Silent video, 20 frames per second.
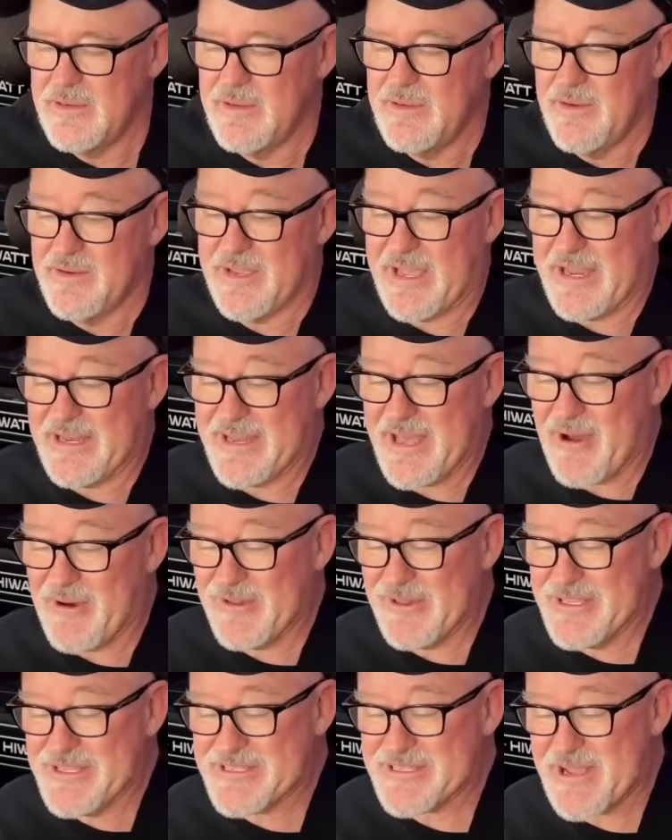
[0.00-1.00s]
Okay, now
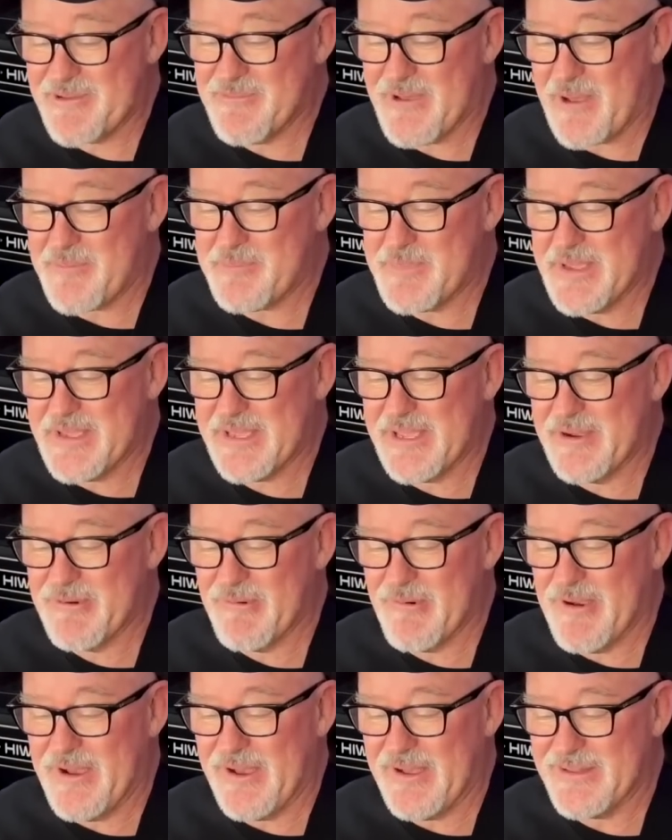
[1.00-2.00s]
at least I'm not peaking
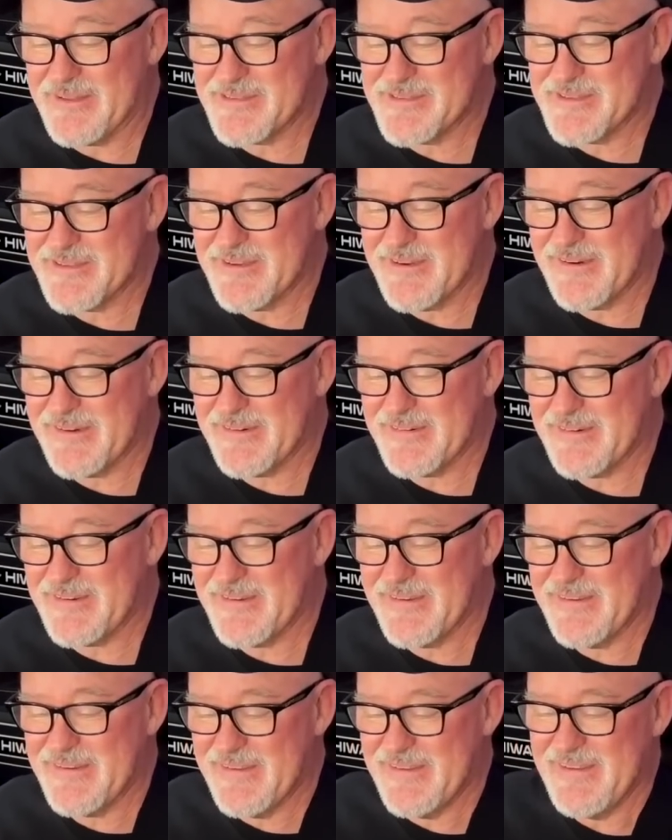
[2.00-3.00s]
red, so
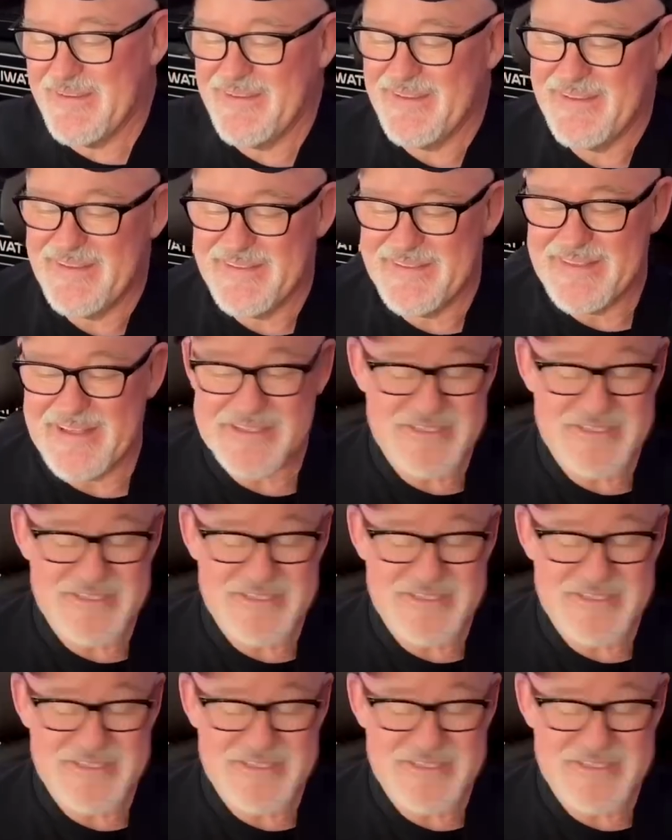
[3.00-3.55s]
that's